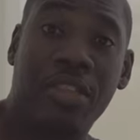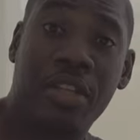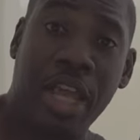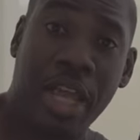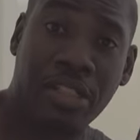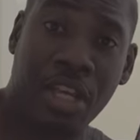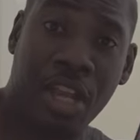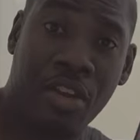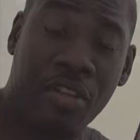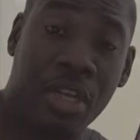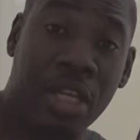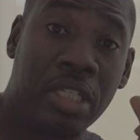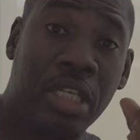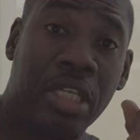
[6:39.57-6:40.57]
The next
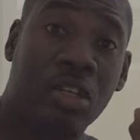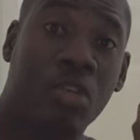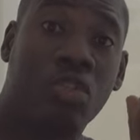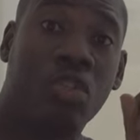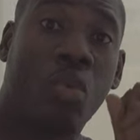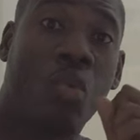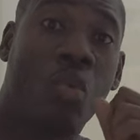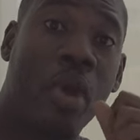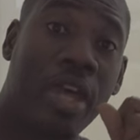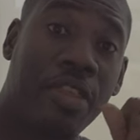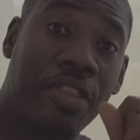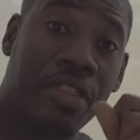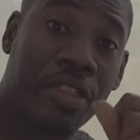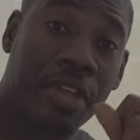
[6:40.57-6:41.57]
area deals
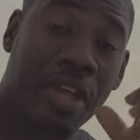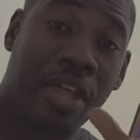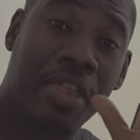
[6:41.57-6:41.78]
with